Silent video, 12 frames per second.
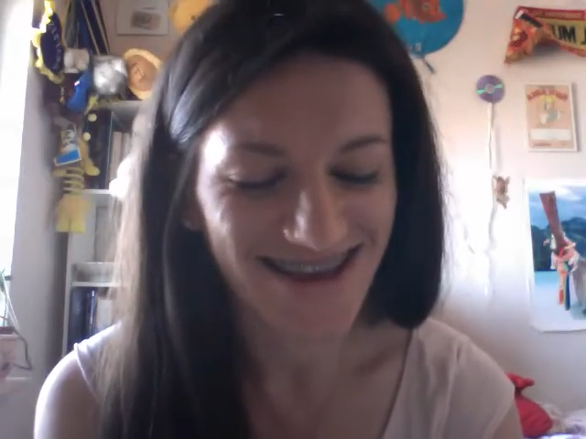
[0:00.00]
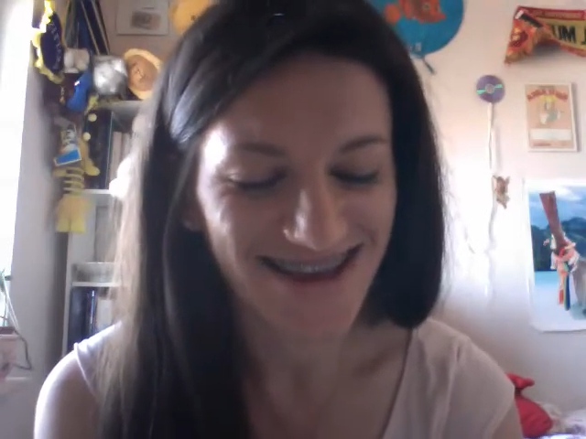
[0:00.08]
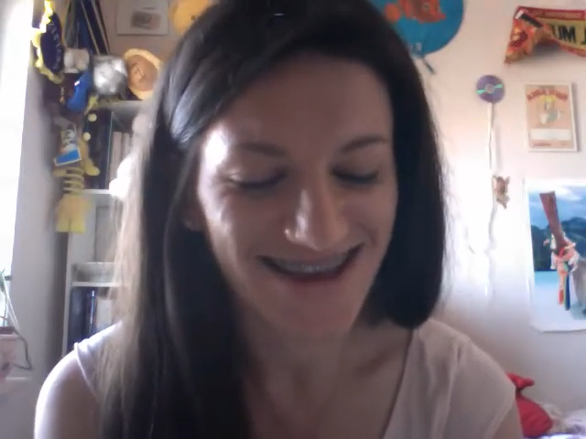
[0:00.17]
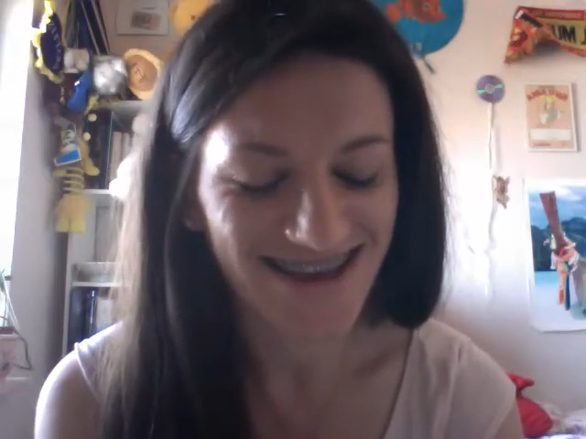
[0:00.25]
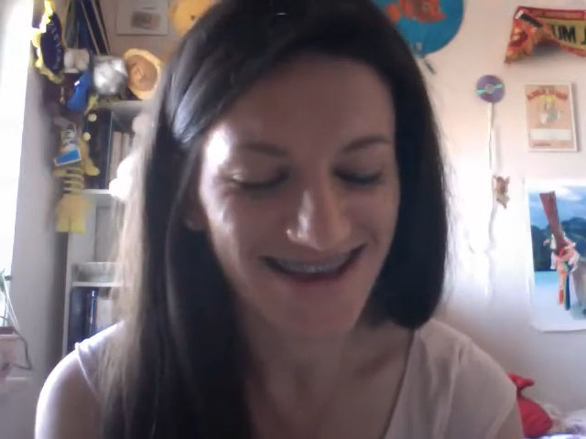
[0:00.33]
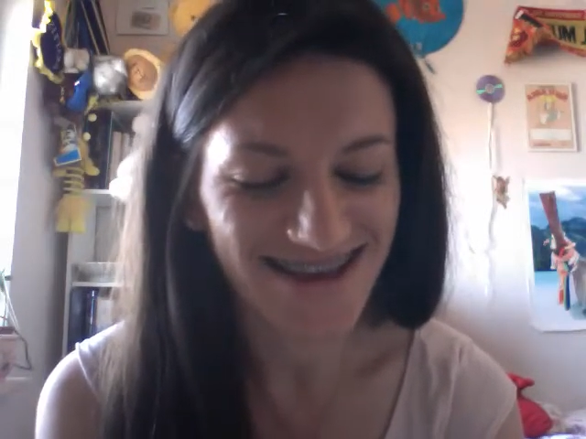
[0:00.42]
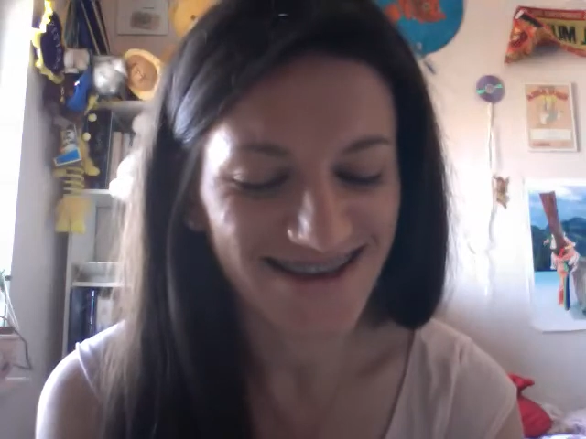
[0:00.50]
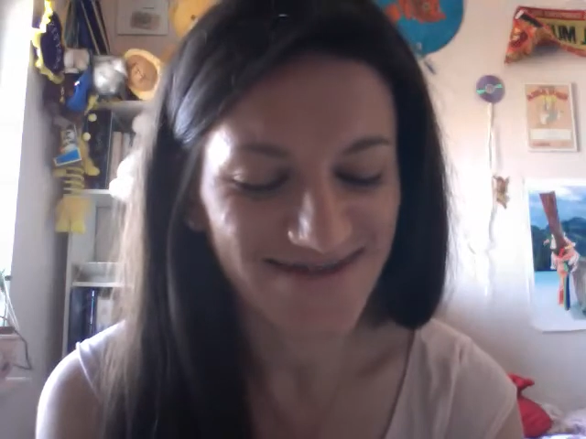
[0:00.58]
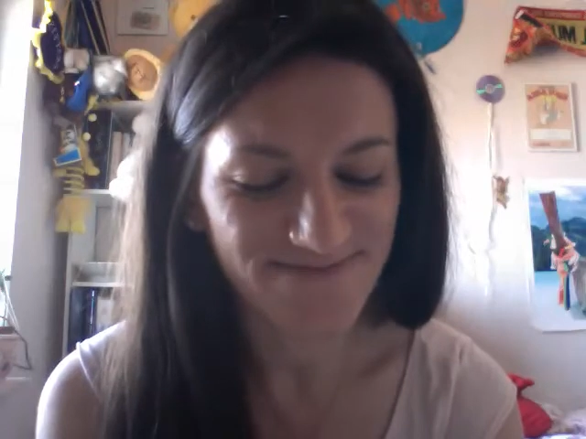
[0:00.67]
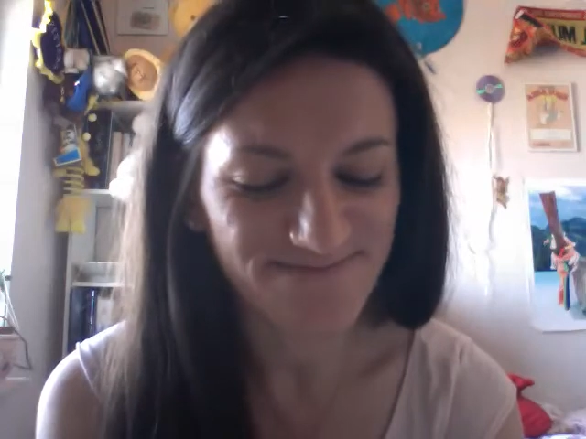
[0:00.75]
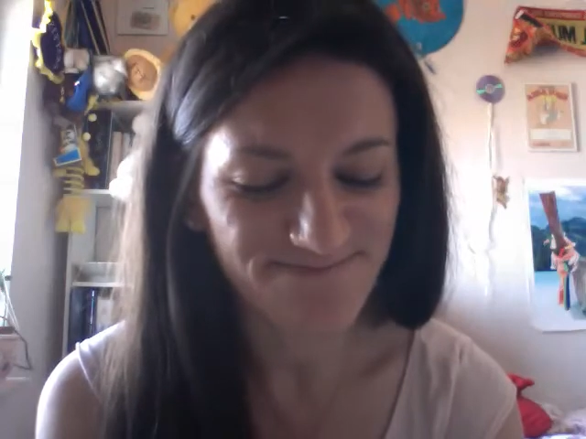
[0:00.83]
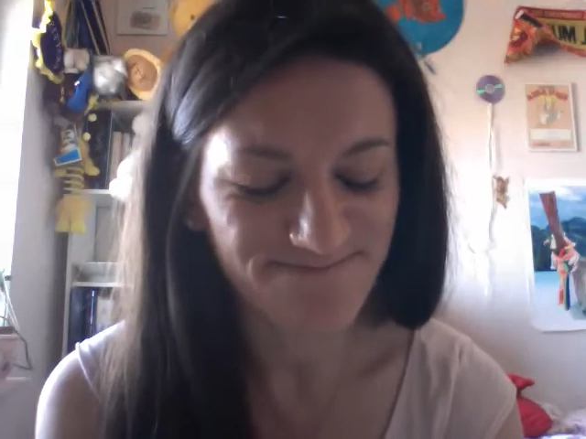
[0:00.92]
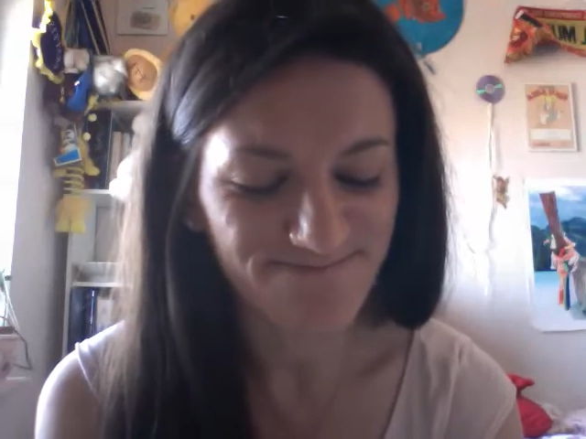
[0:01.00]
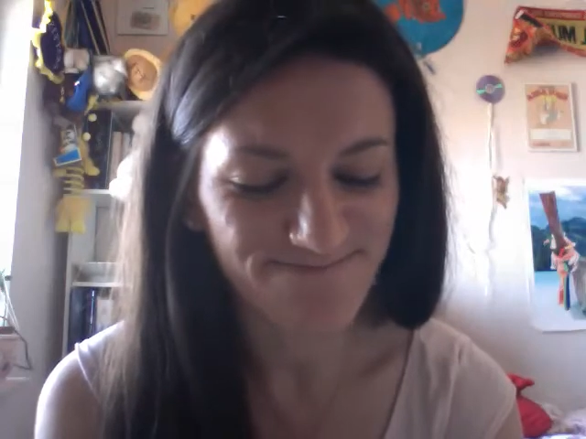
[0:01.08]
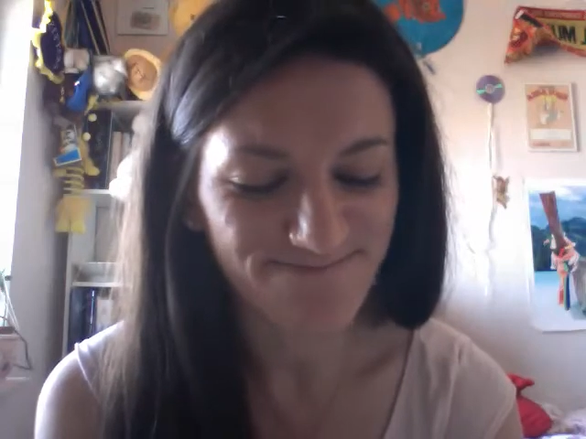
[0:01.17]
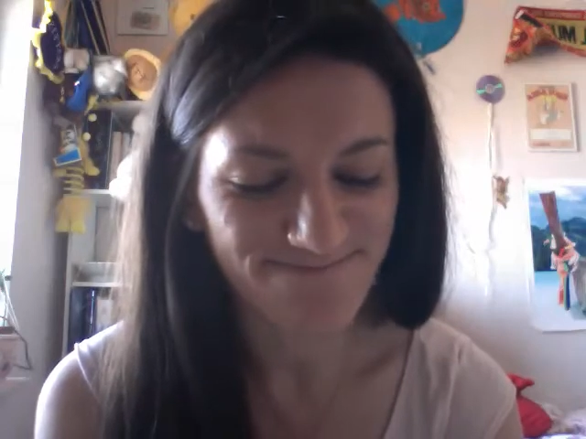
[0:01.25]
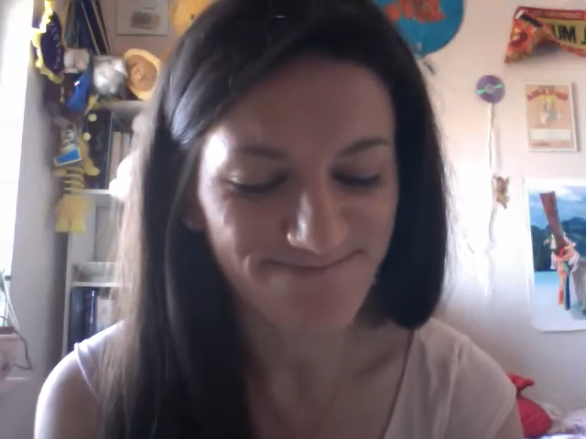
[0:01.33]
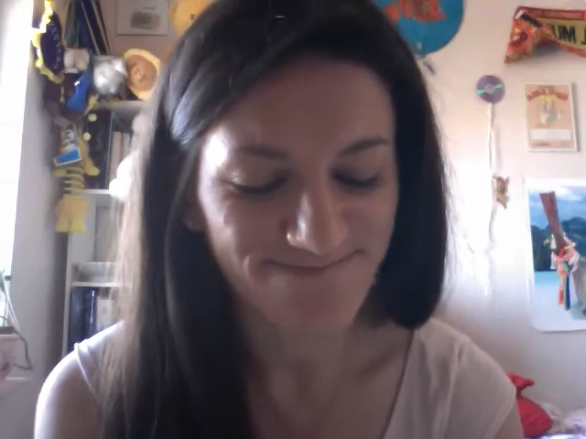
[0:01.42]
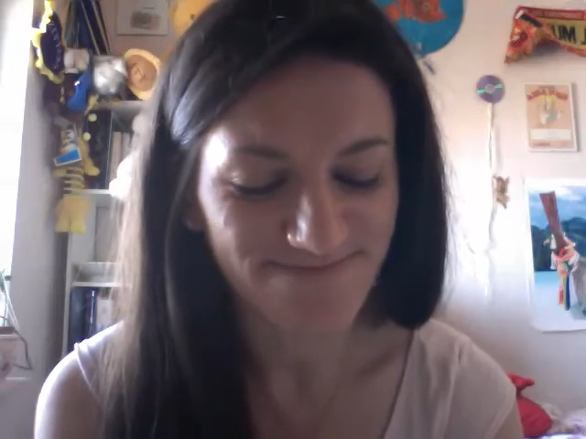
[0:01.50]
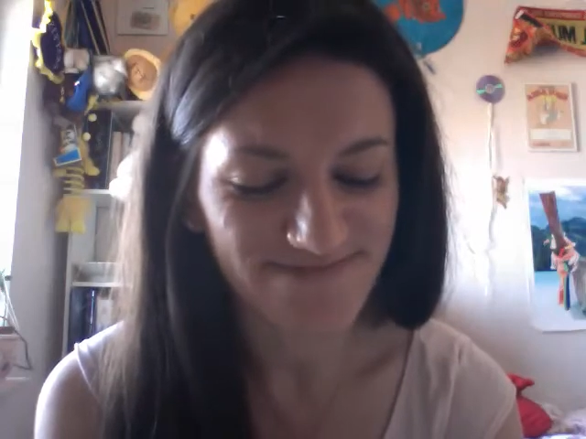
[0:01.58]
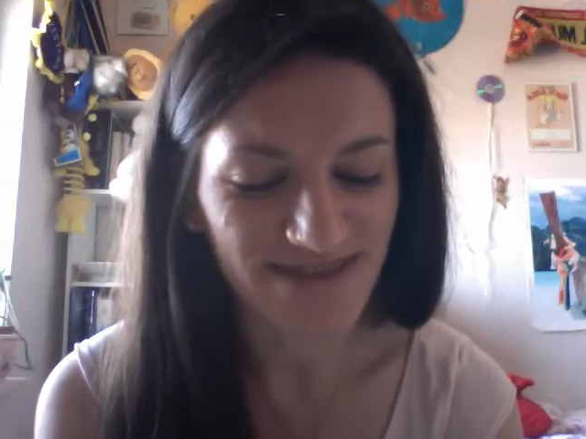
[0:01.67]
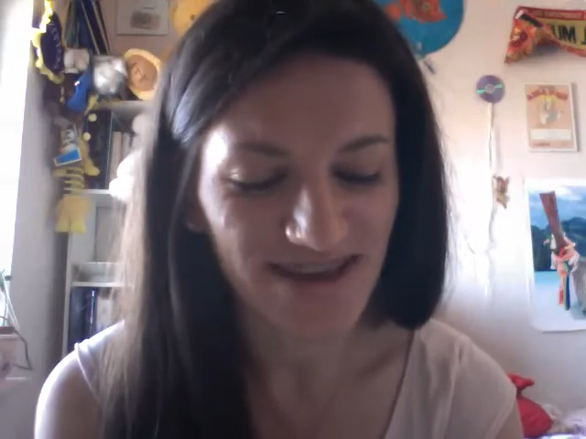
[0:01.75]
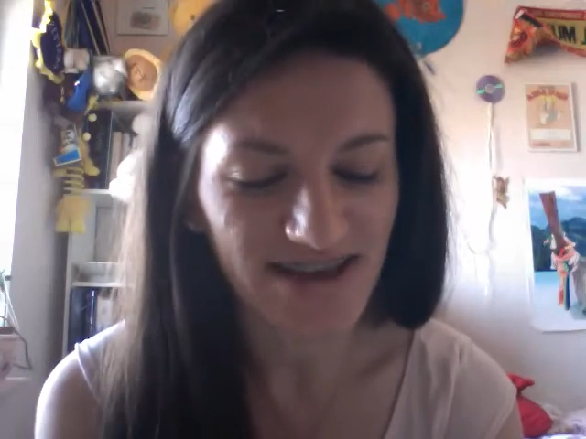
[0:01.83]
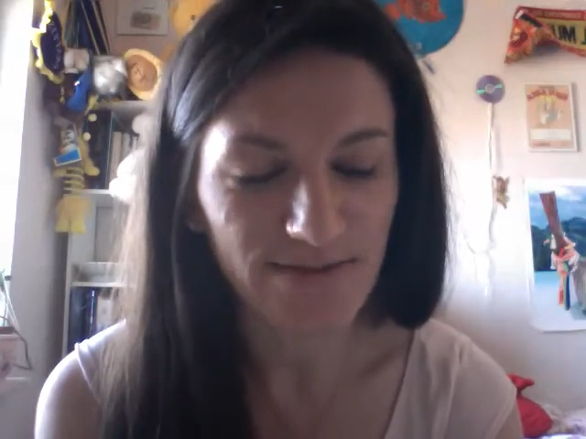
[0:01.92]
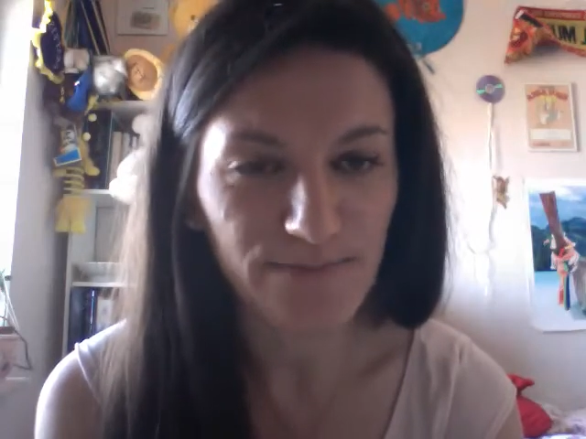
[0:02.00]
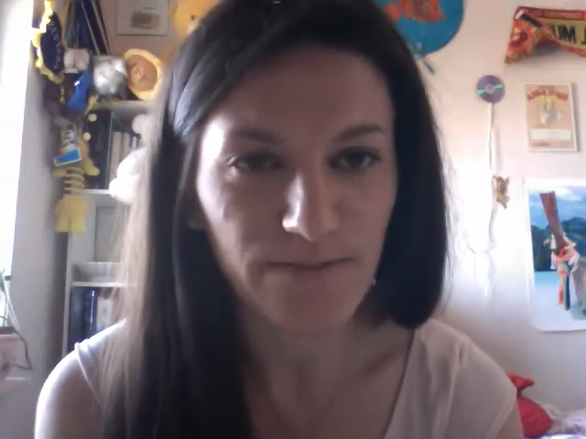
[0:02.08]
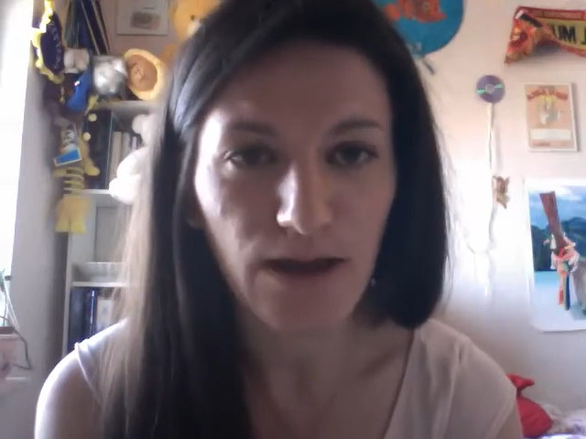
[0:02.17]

Yeah,